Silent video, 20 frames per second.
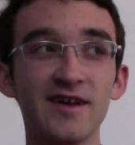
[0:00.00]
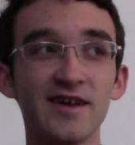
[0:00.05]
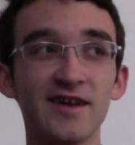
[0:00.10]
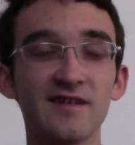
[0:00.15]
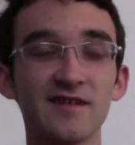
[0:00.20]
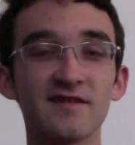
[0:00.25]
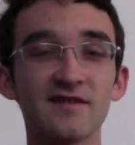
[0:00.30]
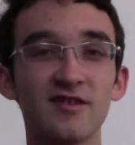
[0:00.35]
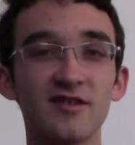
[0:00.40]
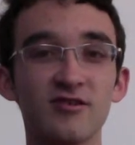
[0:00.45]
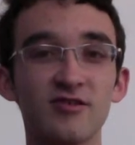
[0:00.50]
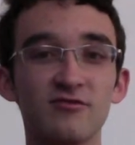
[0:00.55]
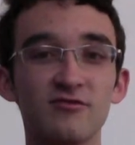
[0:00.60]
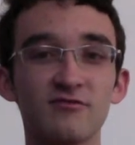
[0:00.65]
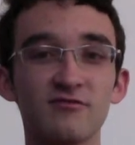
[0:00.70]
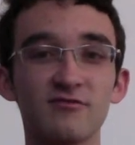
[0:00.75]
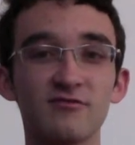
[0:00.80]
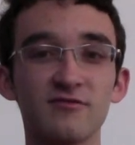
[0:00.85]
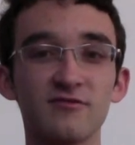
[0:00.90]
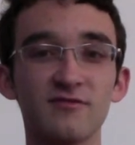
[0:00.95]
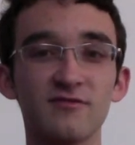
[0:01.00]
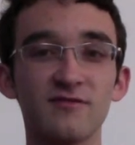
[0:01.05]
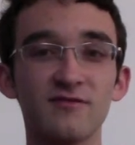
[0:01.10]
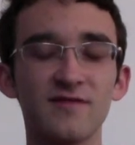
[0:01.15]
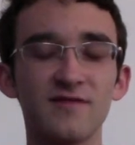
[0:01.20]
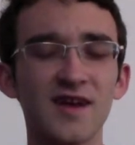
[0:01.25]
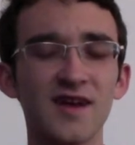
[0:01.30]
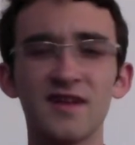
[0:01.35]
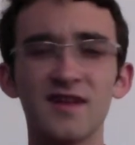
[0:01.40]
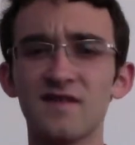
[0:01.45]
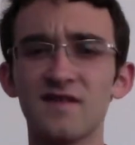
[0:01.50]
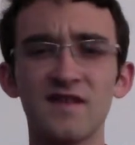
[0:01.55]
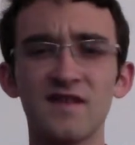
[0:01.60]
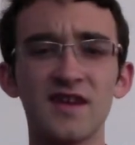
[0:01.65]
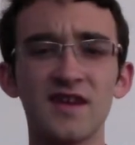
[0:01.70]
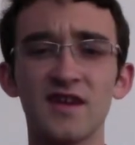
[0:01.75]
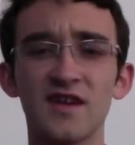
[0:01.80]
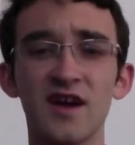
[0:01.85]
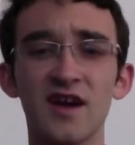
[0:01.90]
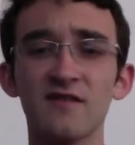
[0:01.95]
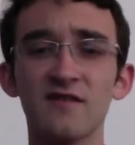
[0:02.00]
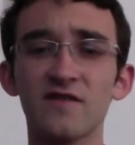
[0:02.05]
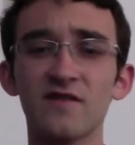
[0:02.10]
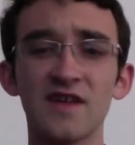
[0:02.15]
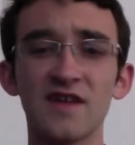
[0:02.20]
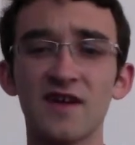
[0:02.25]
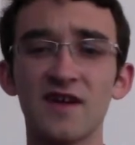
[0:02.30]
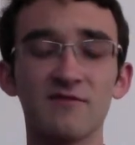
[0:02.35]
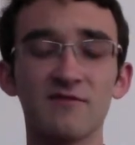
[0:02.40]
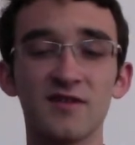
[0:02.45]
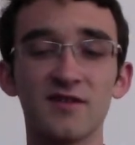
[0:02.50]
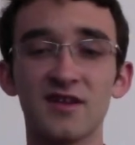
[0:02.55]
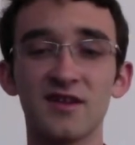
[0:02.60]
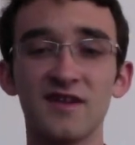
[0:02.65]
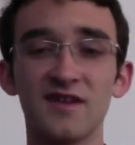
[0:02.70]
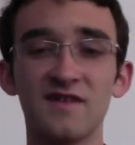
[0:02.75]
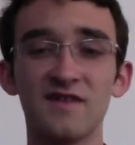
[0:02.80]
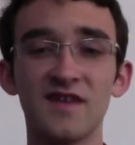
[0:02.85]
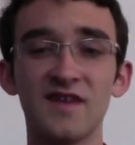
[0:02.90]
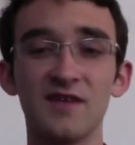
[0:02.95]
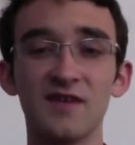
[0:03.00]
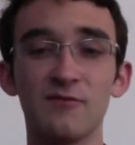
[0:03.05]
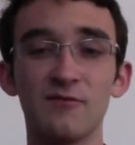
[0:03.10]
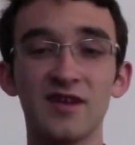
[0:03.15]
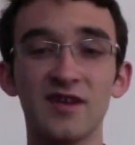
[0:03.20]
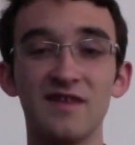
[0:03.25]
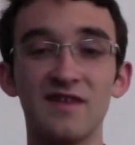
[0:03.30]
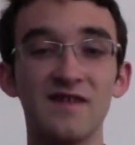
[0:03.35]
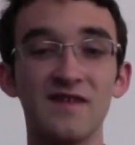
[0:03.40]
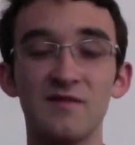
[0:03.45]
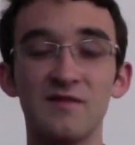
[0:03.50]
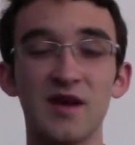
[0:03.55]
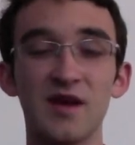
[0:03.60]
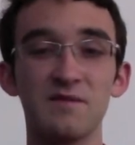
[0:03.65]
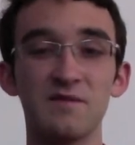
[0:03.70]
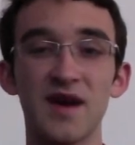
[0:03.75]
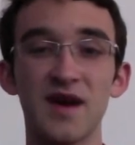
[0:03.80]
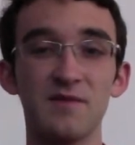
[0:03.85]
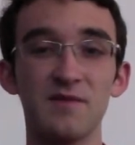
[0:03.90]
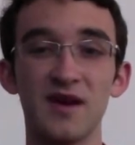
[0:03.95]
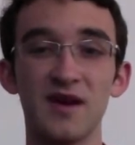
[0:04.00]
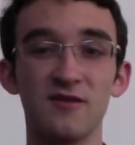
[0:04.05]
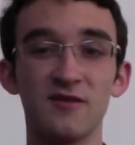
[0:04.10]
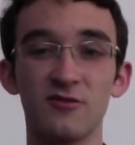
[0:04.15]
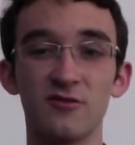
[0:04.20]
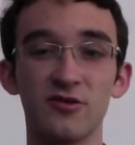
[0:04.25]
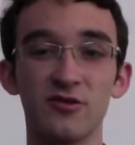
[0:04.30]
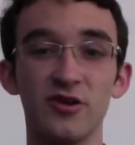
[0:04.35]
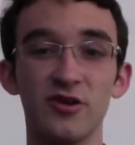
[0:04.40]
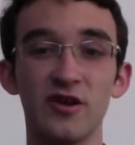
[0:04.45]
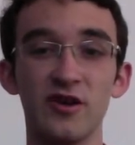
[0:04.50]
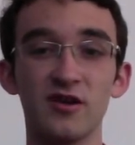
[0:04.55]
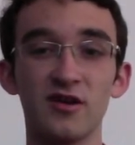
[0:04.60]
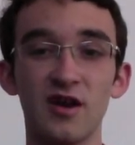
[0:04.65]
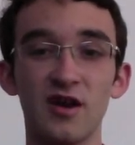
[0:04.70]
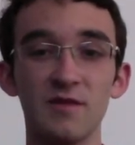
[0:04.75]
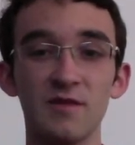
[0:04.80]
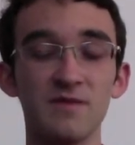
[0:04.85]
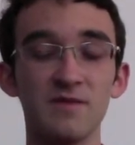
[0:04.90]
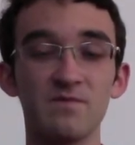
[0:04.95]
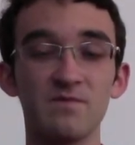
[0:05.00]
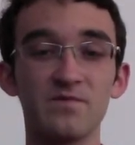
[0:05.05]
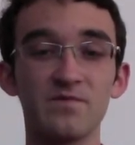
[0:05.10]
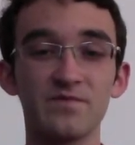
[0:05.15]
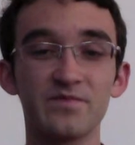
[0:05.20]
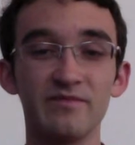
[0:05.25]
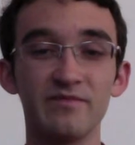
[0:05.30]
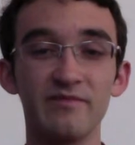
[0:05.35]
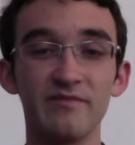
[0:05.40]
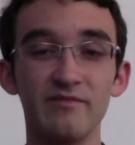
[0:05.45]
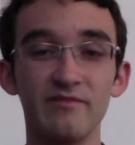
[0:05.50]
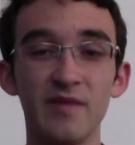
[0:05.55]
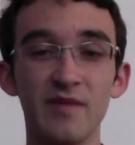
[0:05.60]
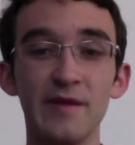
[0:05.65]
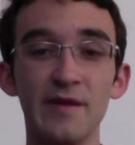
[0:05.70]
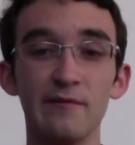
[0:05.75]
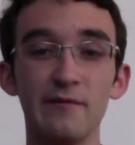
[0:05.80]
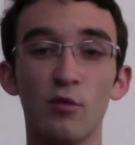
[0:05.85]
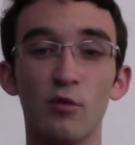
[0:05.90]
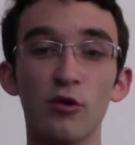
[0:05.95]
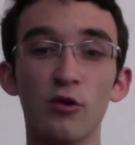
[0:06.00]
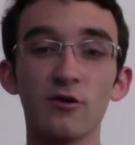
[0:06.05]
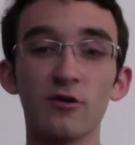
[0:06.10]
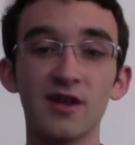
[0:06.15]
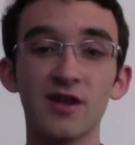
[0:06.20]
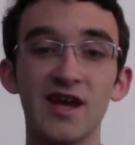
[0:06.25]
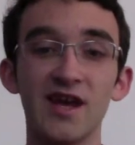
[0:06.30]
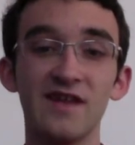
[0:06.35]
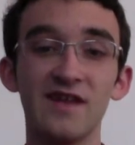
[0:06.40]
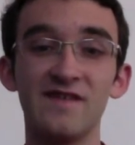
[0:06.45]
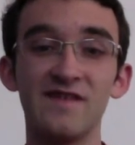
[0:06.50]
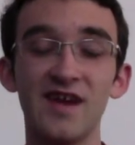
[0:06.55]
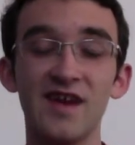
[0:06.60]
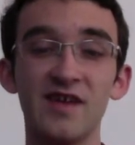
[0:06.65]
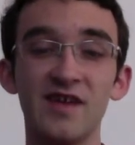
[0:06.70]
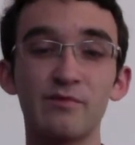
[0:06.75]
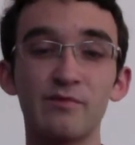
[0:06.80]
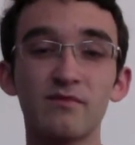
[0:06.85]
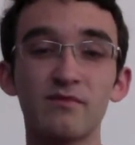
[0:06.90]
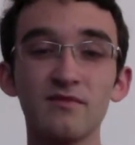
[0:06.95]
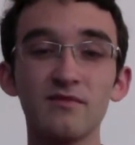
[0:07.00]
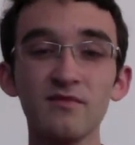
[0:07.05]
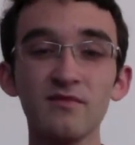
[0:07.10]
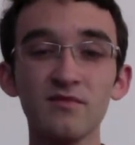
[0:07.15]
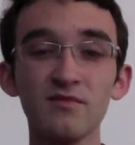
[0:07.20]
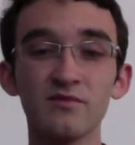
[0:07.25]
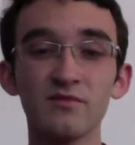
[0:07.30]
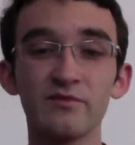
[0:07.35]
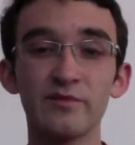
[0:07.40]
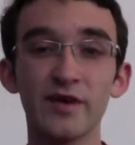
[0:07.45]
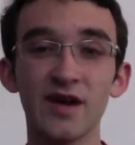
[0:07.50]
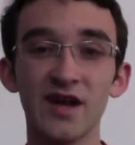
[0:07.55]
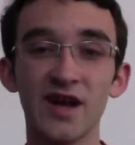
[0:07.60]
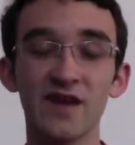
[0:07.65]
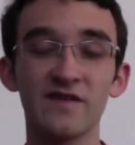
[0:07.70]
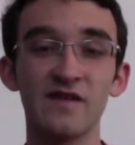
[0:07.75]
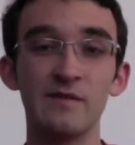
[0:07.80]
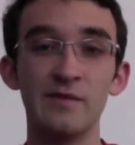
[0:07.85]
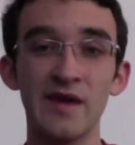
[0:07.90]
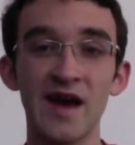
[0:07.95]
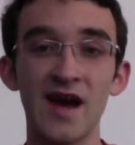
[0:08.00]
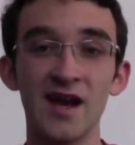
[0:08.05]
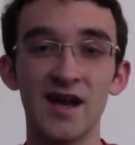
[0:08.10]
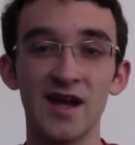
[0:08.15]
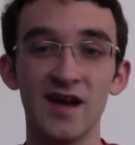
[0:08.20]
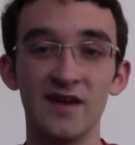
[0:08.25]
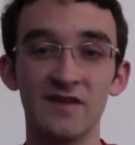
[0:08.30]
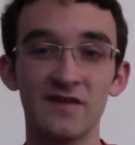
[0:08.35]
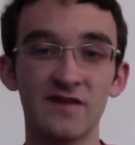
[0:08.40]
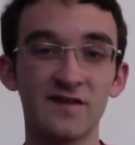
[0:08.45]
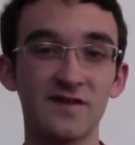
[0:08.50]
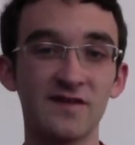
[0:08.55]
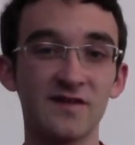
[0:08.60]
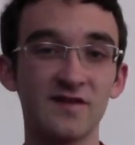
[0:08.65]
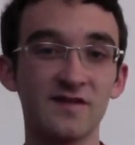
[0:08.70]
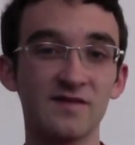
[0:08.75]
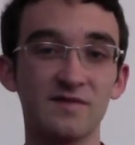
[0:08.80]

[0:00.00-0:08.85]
So that scene, I don't think that really scene really did make Batman look good. I mean, maybe morally it did, but as a badass,